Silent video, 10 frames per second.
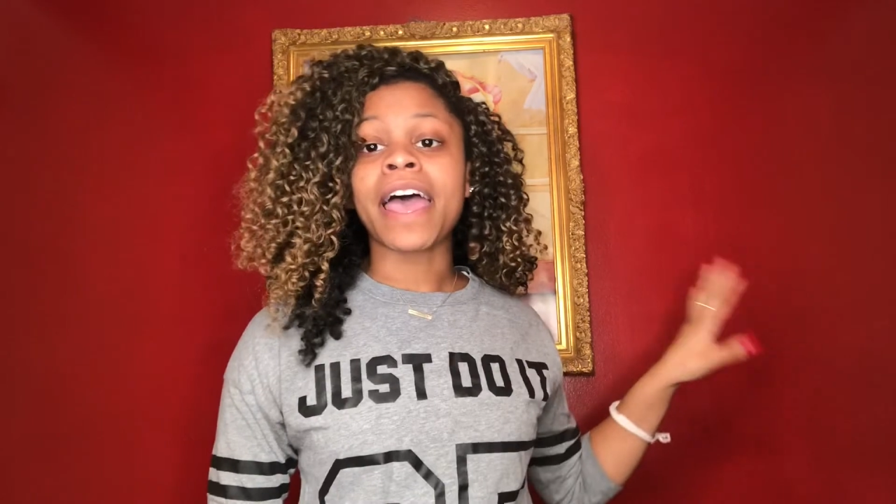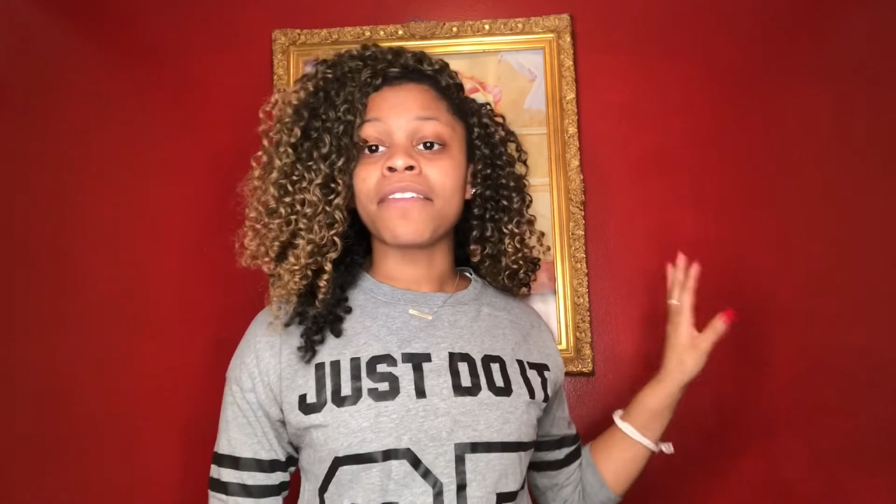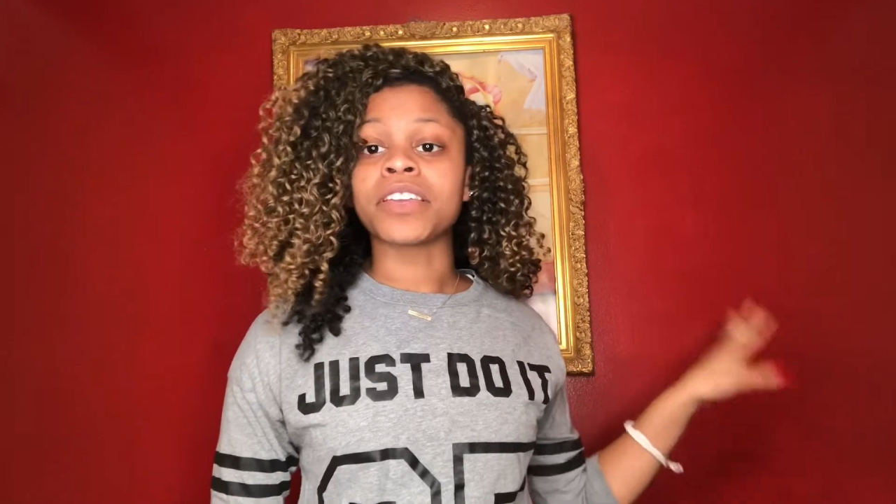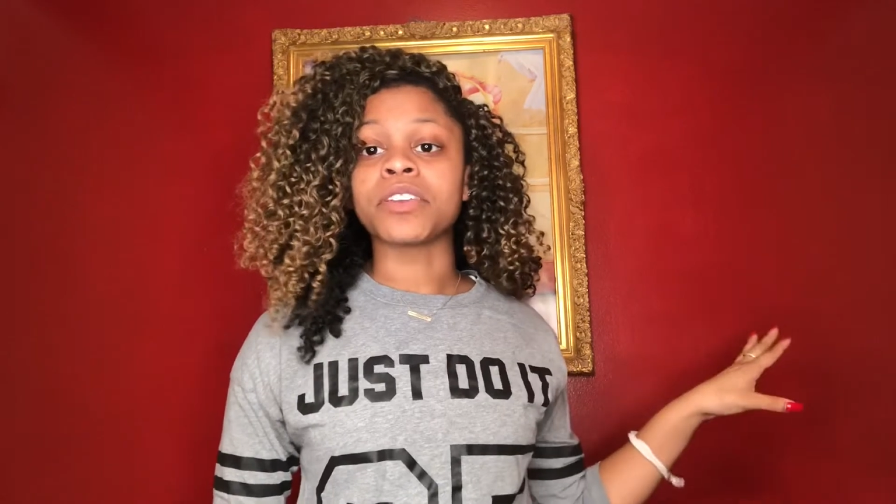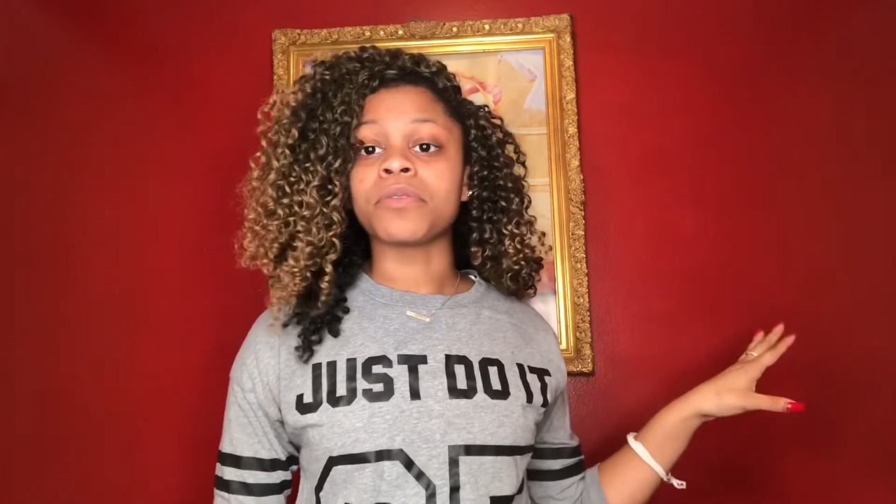
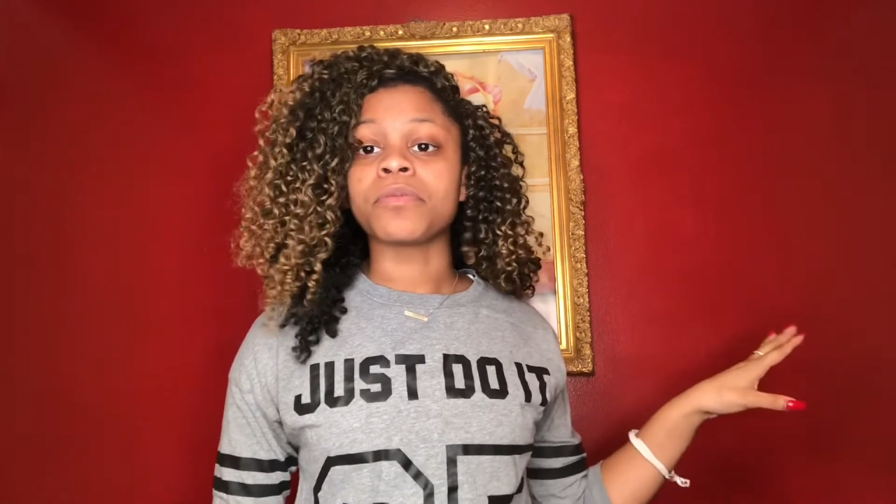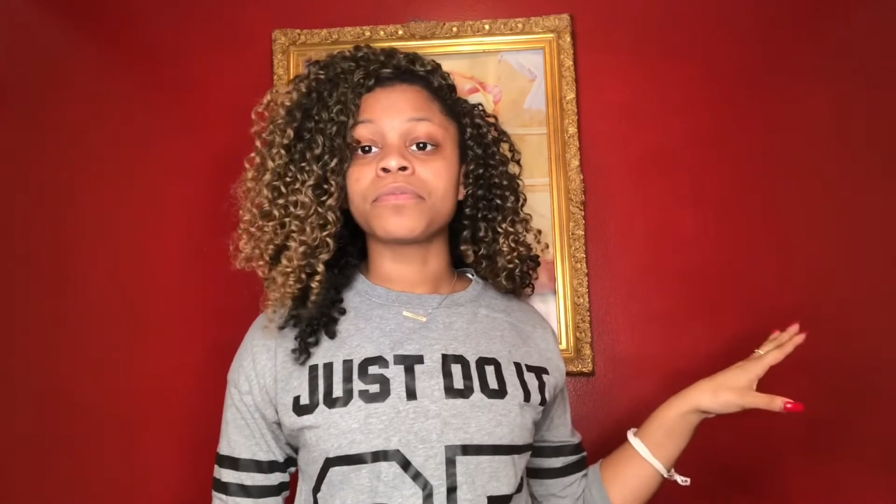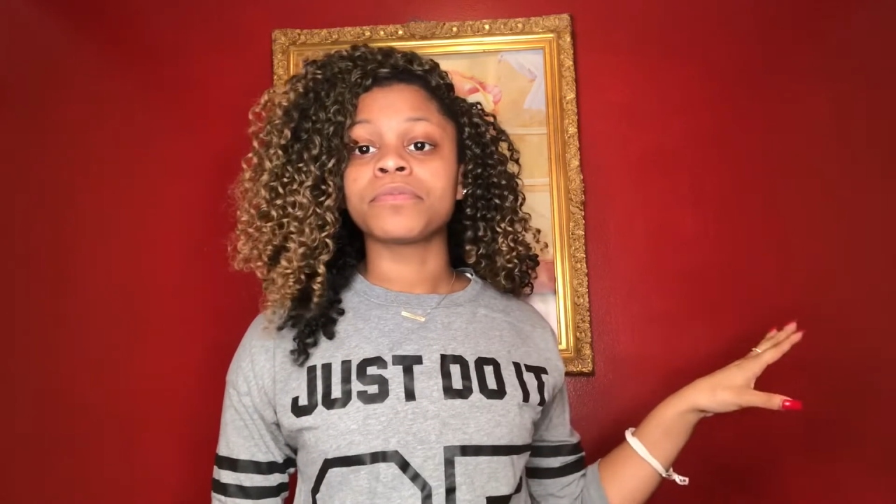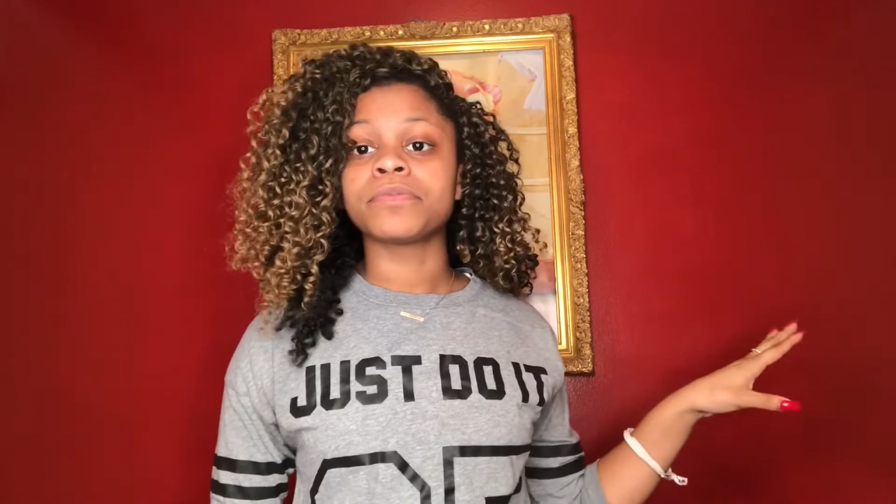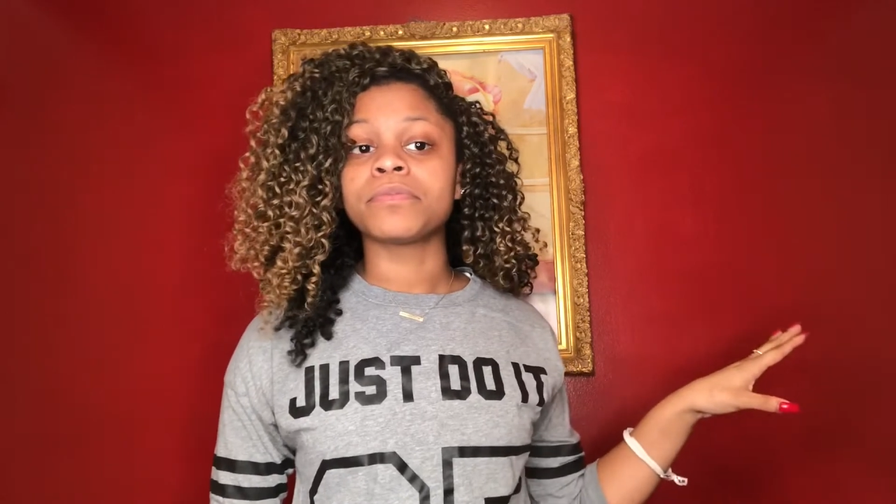having
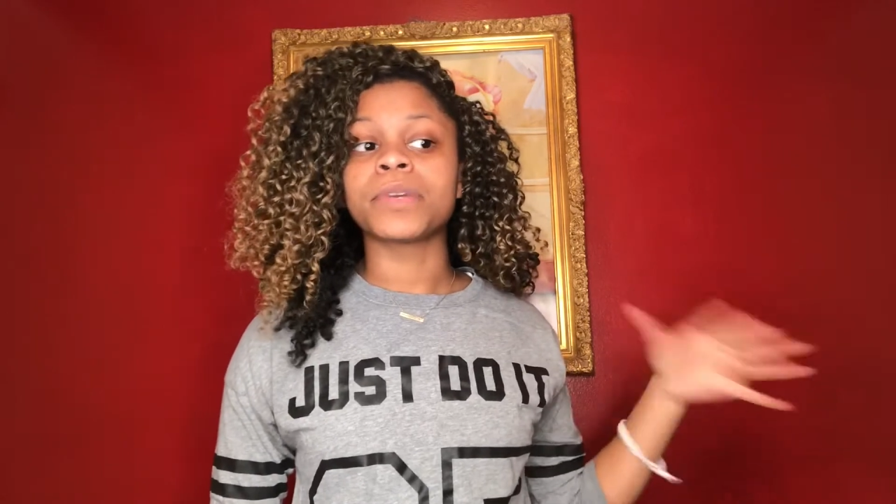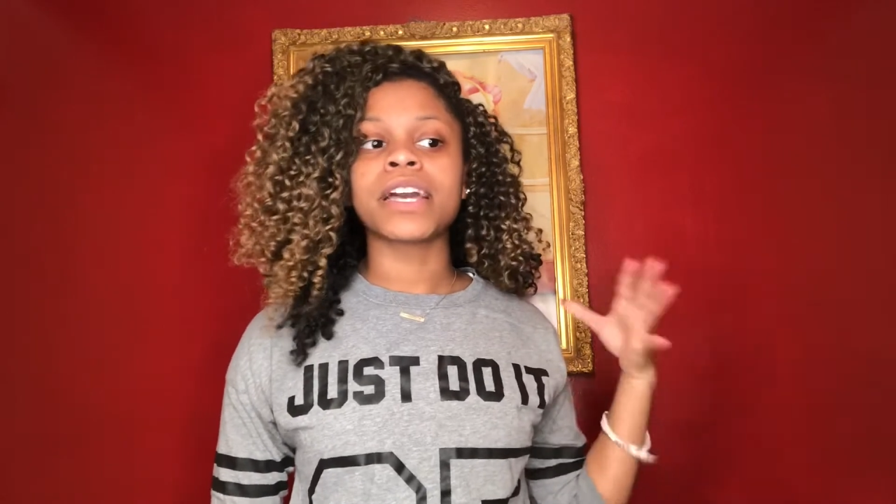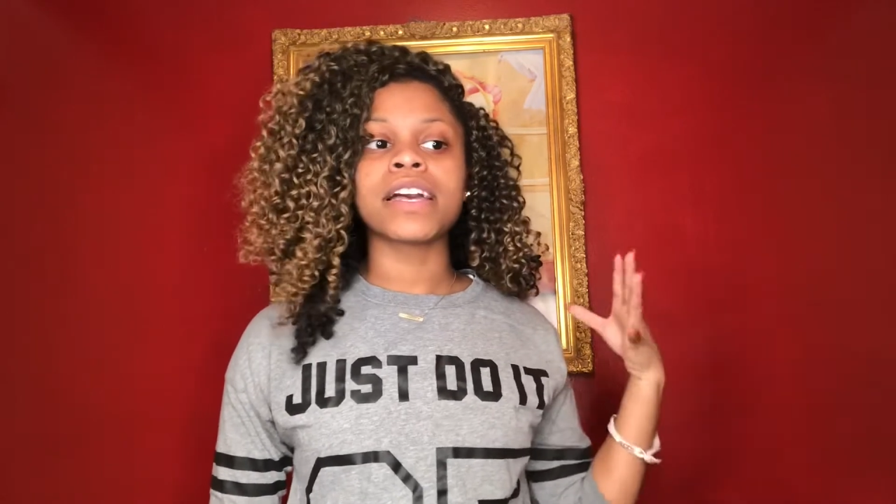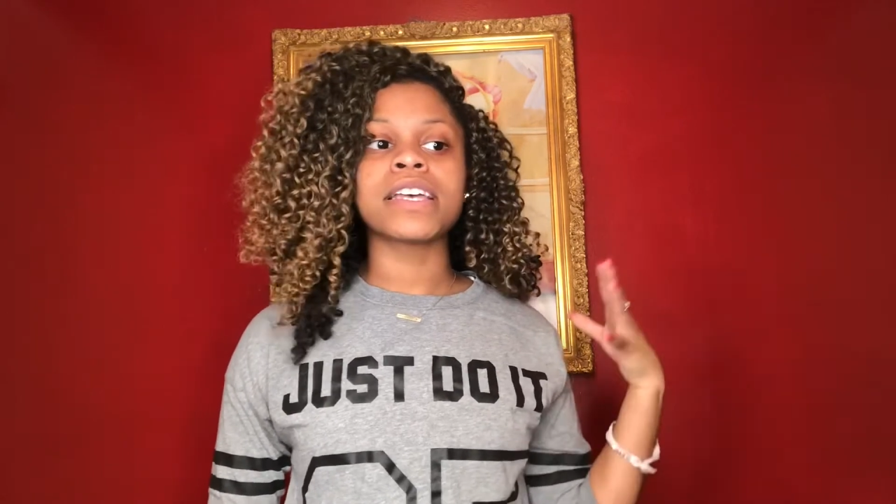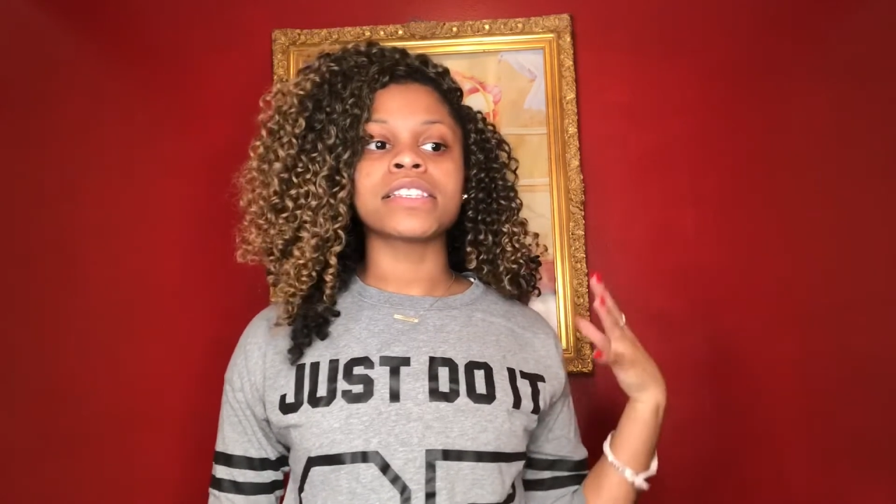you.
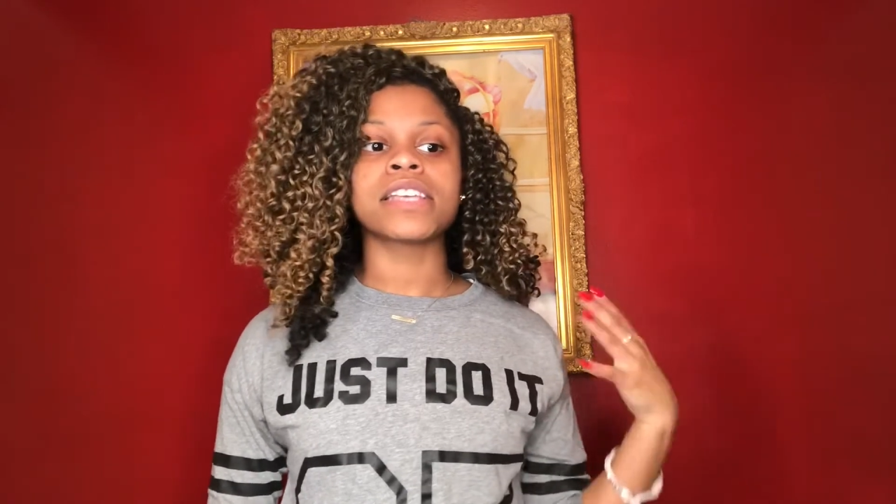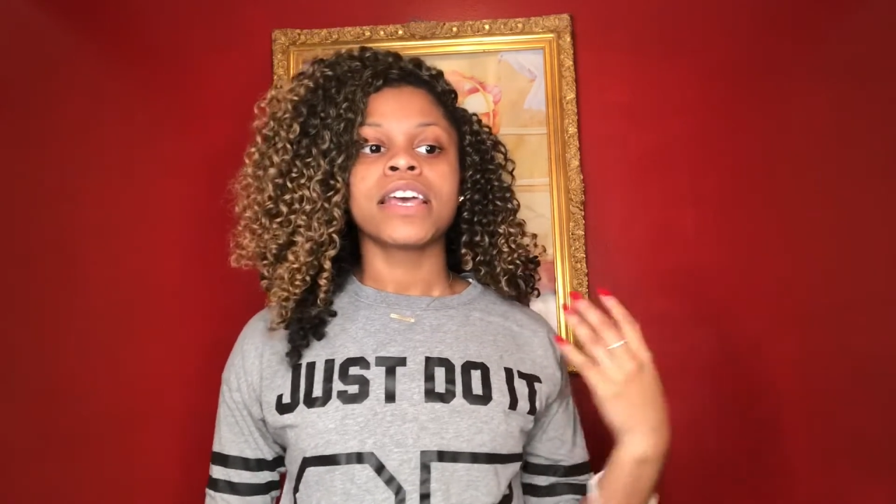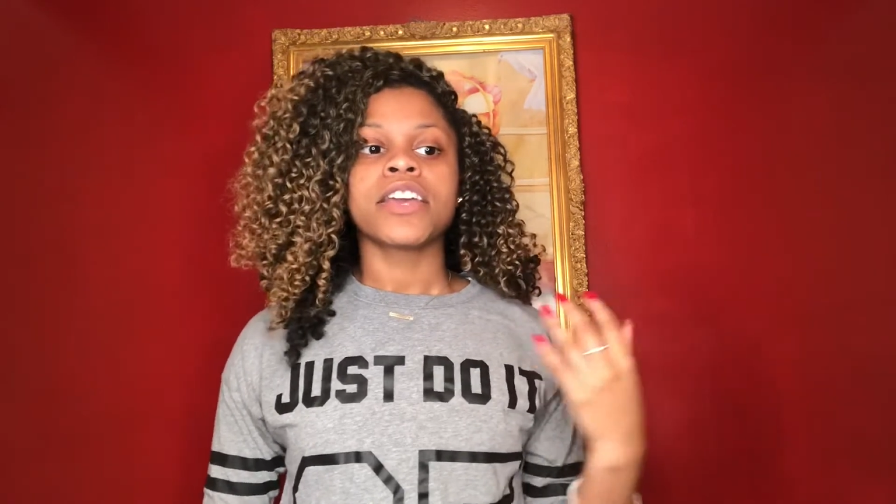Because